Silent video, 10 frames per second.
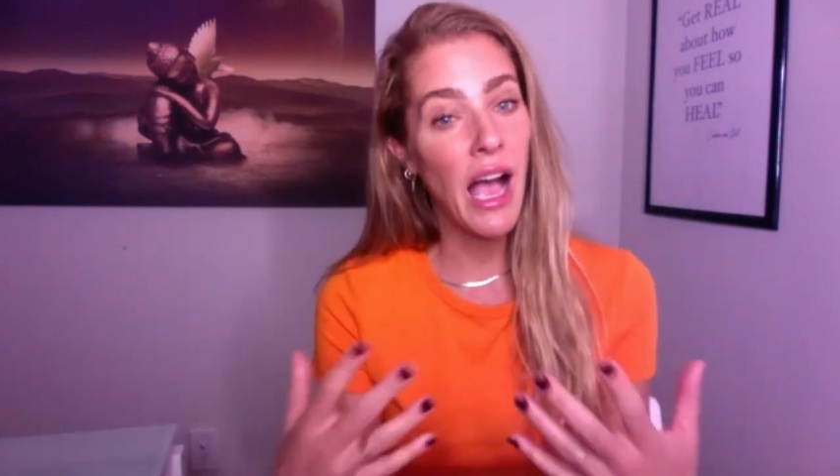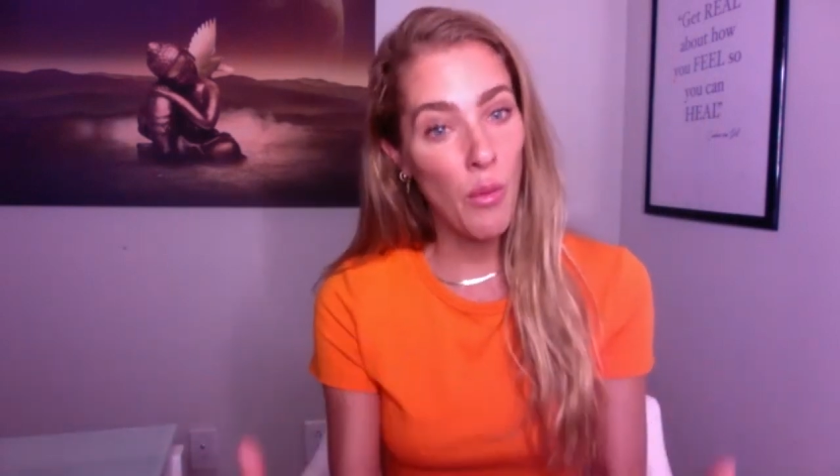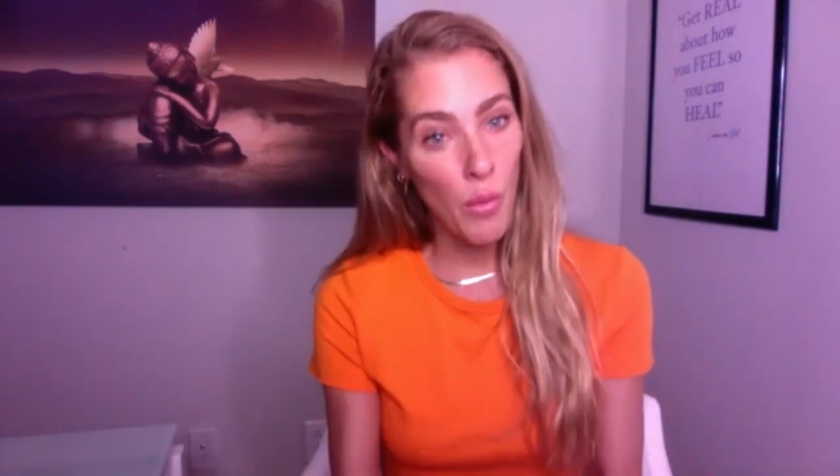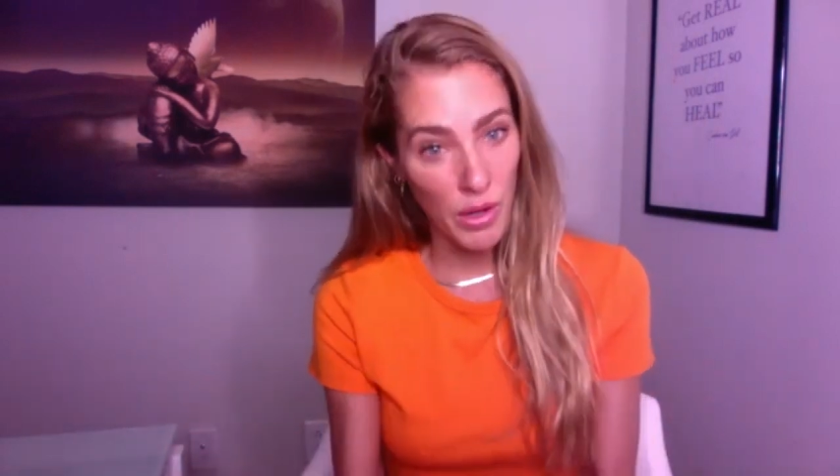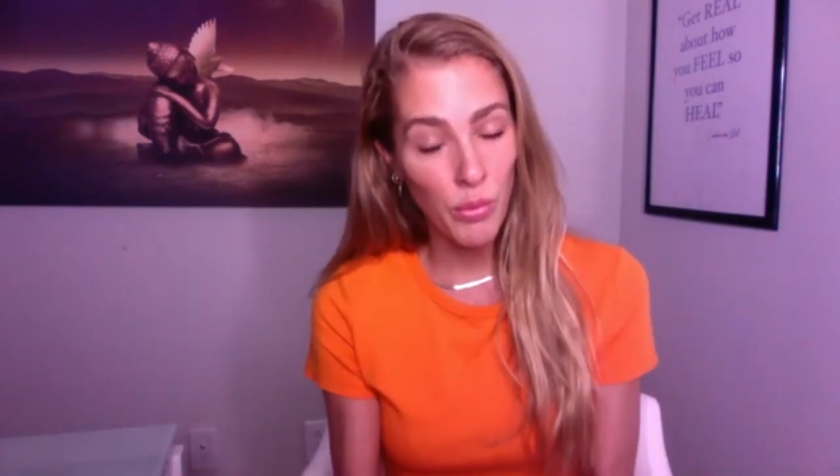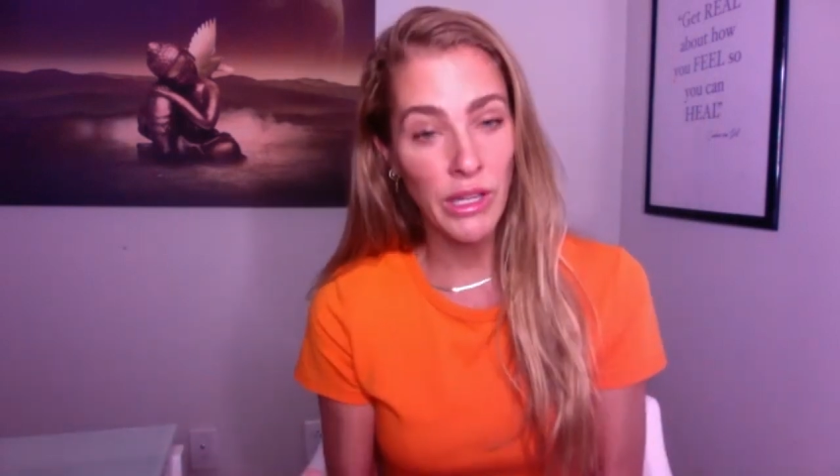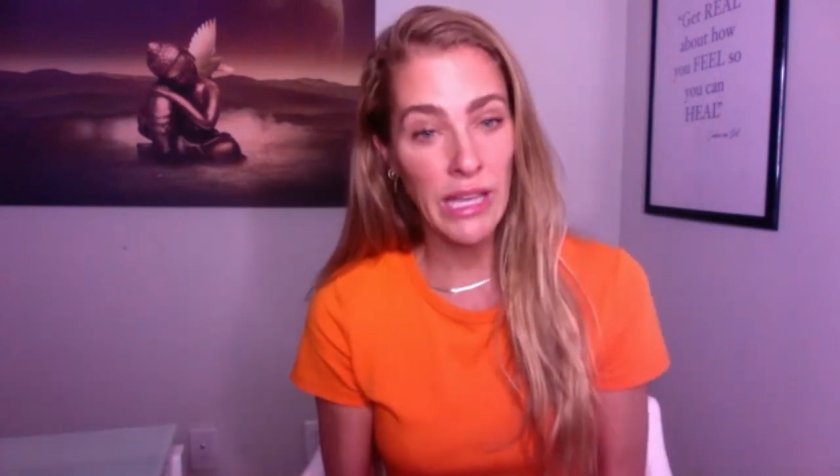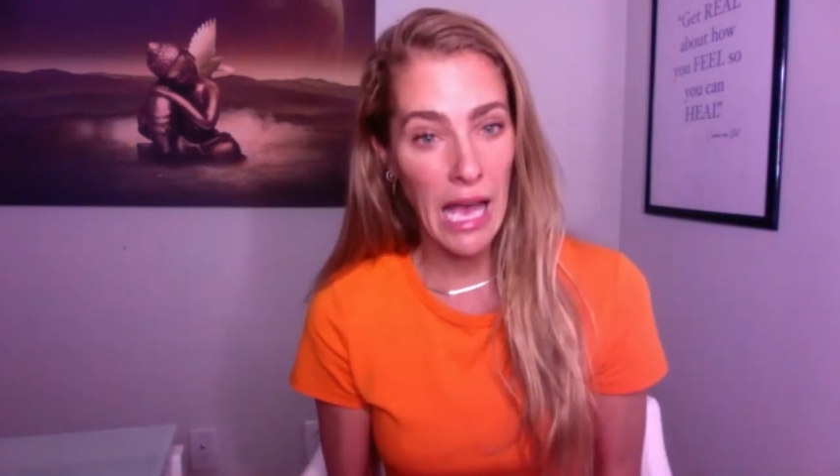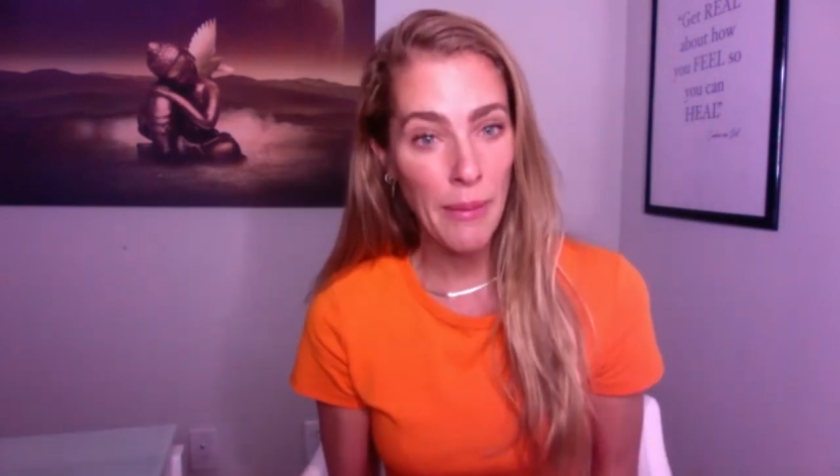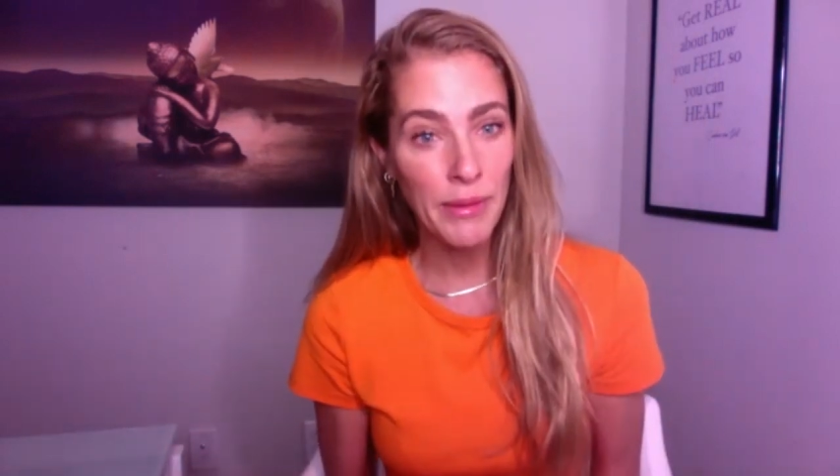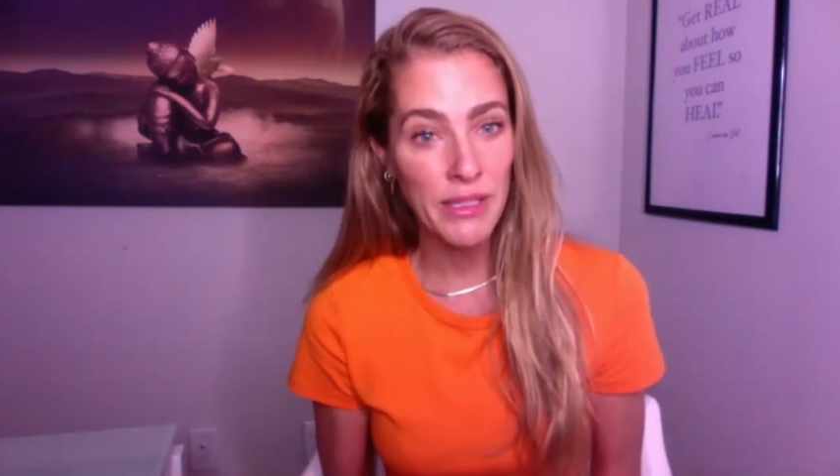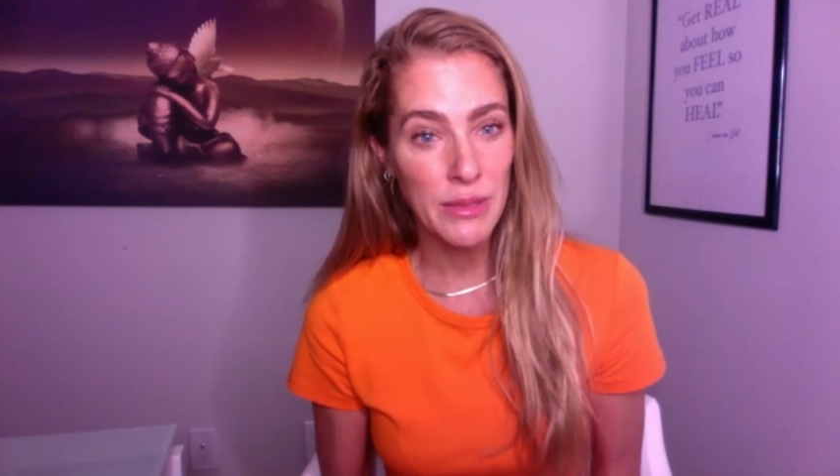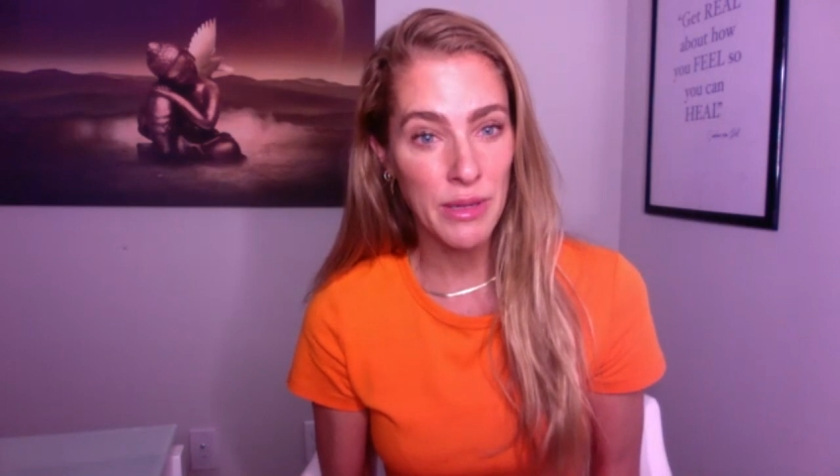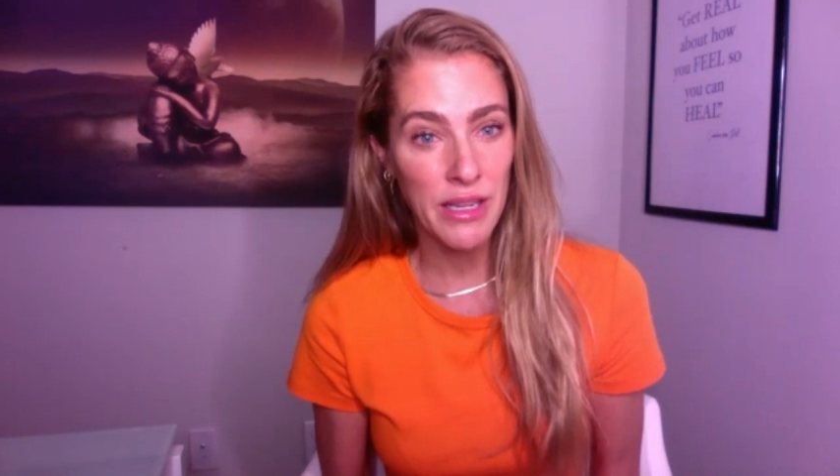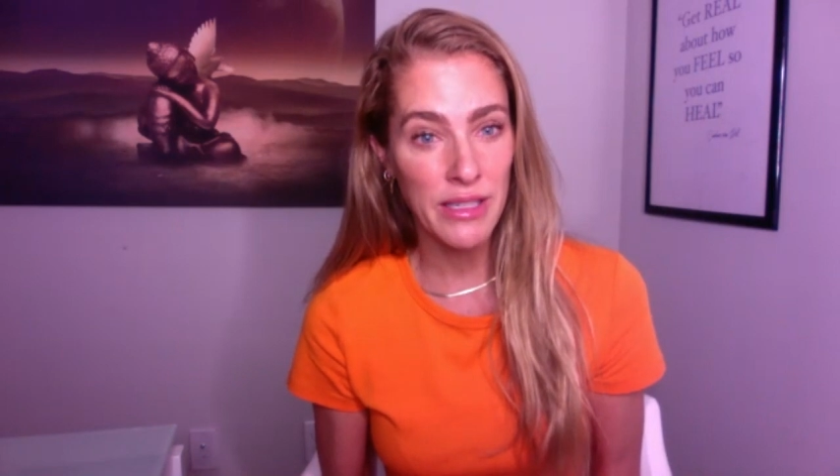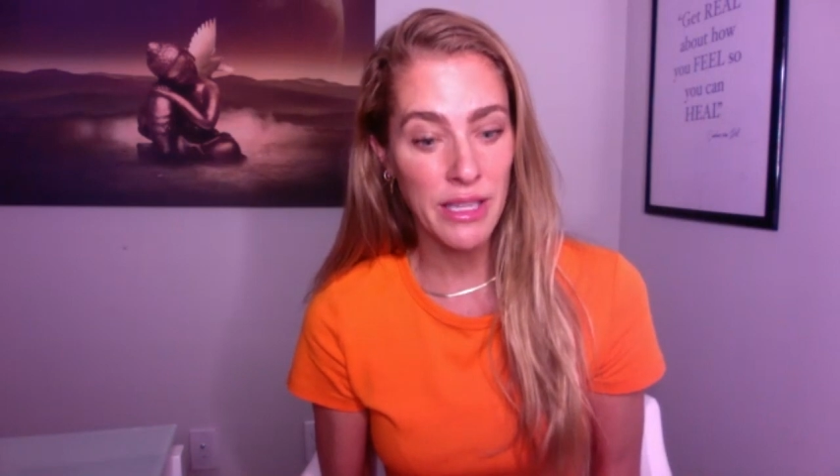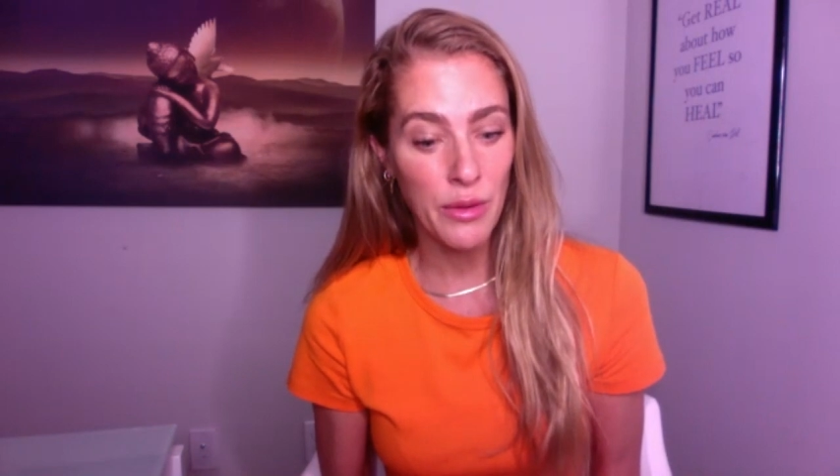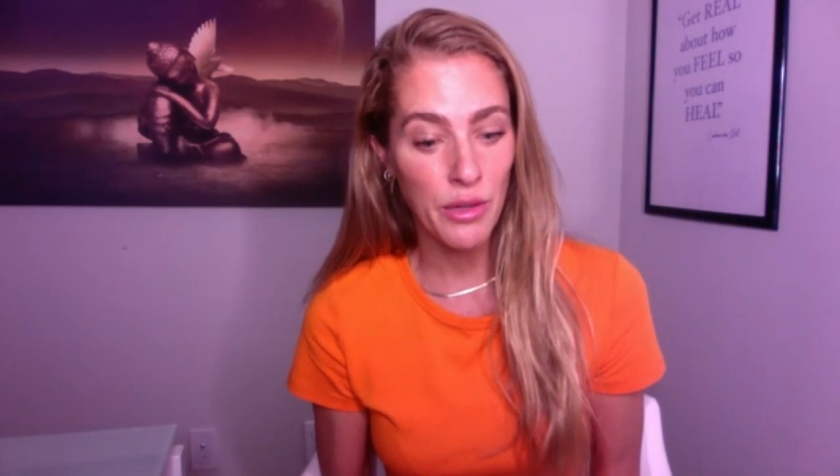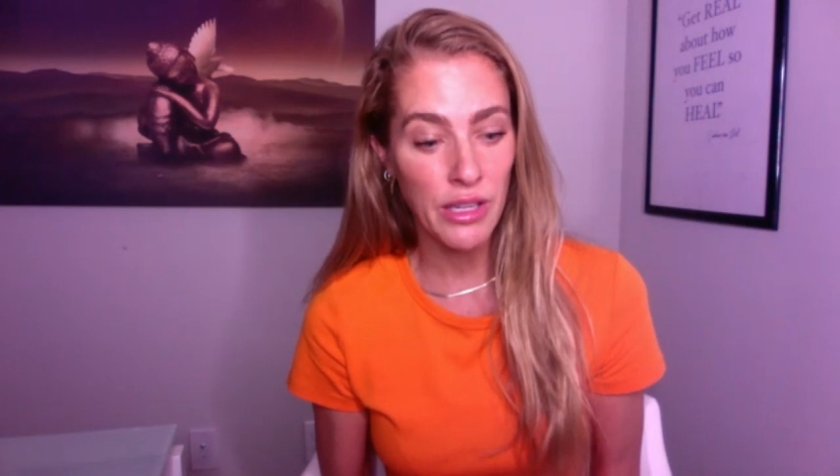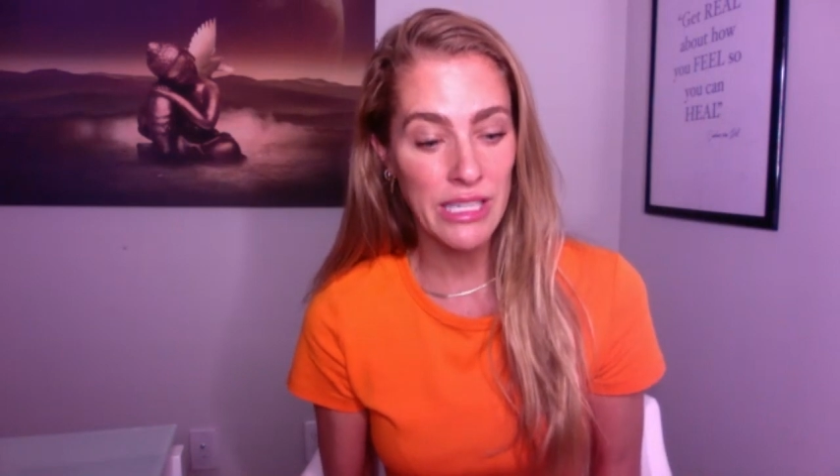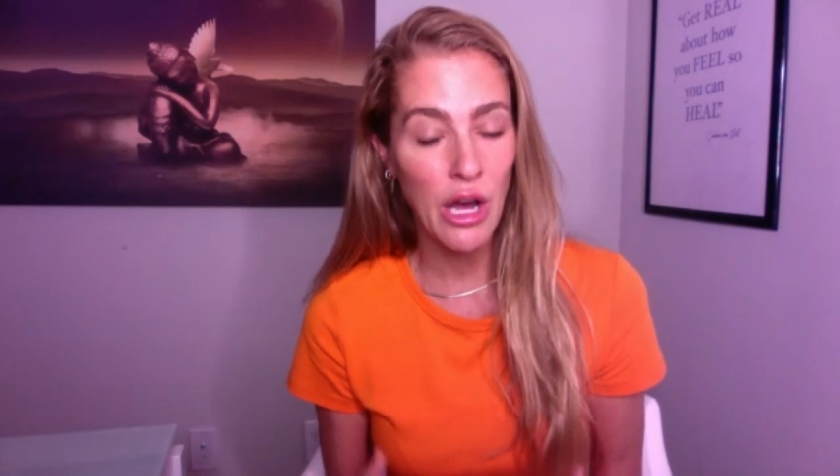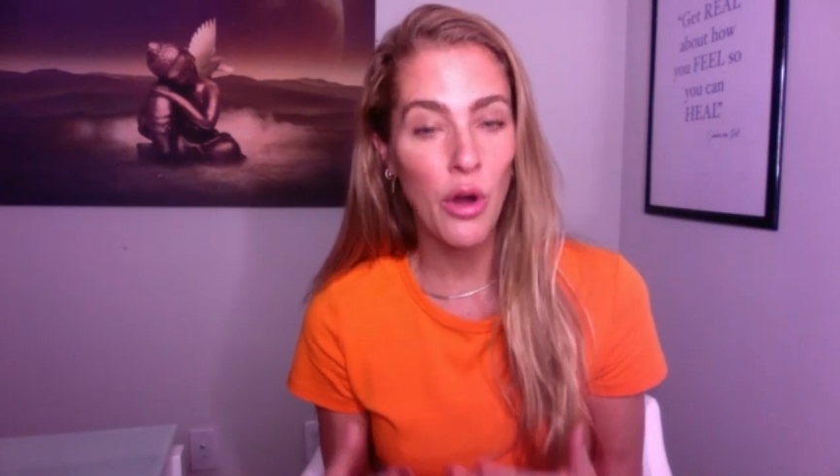what really happened to me is I realized how